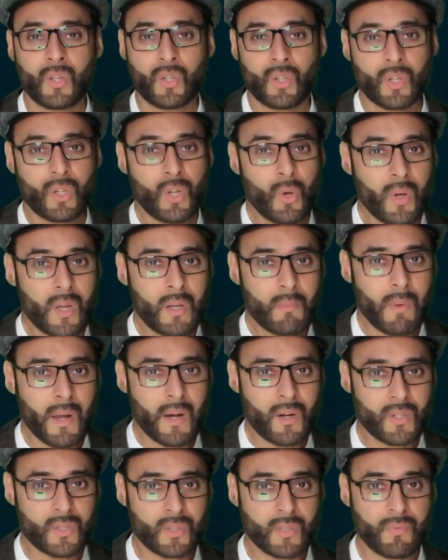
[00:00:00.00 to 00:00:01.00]
You know, in
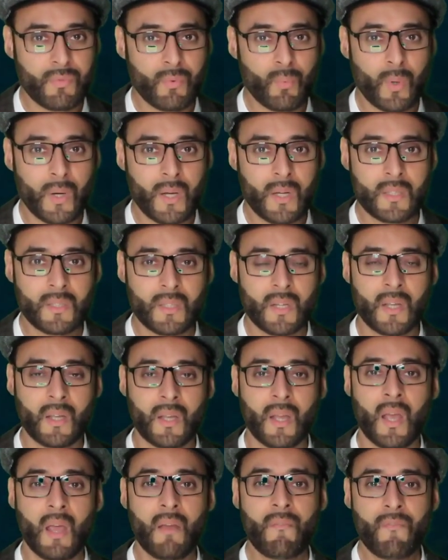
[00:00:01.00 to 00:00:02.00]
Microsoft Word,
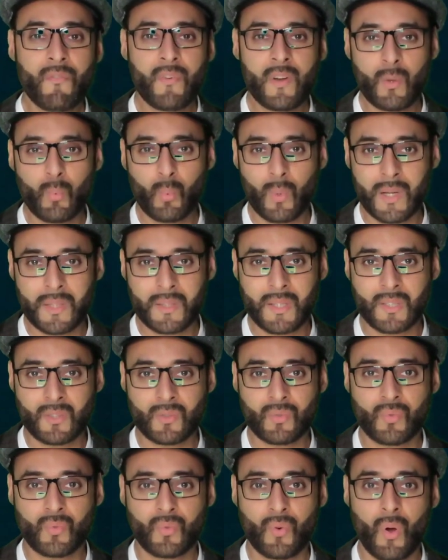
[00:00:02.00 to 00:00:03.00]
every word
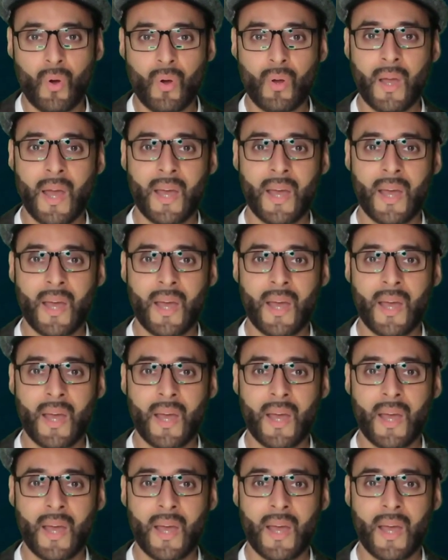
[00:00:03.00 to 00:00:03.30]
that's wrong